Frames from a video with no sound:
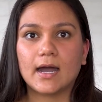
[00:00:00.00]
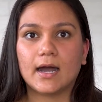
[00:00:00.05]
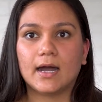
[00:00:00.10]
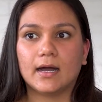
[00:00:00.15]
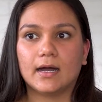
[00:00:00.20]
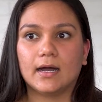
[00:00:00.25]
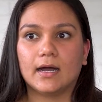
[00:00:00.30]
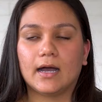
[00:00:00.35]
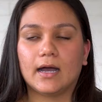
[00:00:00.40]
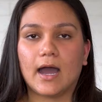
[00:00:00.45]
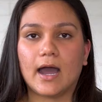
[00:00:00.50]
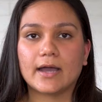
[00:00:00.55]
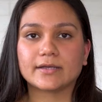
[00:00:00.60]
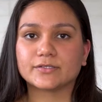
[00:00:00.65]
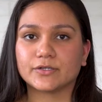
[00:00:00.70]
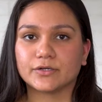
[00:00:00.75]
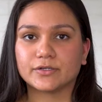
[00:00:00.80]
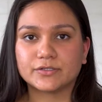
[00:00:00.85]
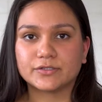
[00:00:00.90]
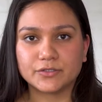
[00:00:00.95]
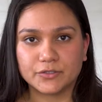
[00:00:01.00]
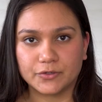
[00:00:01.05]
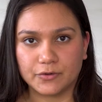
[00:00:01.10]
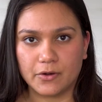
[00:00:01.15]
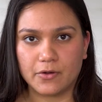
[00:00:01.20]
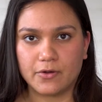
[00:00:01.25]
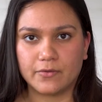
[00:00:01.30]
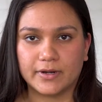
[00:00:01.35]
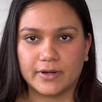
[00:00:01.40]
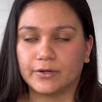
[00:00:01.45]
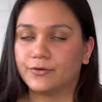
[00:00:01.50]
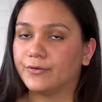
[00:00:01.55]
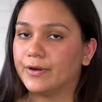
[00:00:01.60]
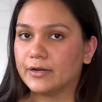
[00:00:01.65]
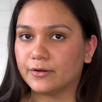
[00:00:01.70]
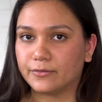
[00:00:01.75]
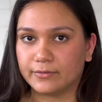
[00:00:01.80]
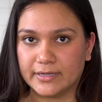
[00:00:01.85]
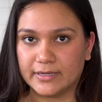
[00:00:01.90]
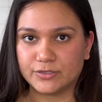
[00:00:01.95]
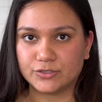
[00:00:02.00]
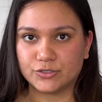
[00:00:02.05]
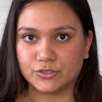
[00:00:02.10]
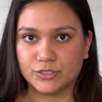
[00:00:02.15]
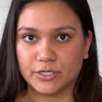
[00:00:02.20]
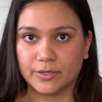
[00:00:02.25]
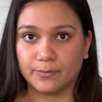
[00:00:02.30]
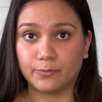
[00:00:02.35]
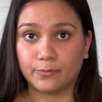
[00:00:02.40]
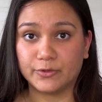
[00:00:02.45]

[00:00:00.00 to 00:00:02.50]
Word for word: Uh, I started to grow in a greater relationship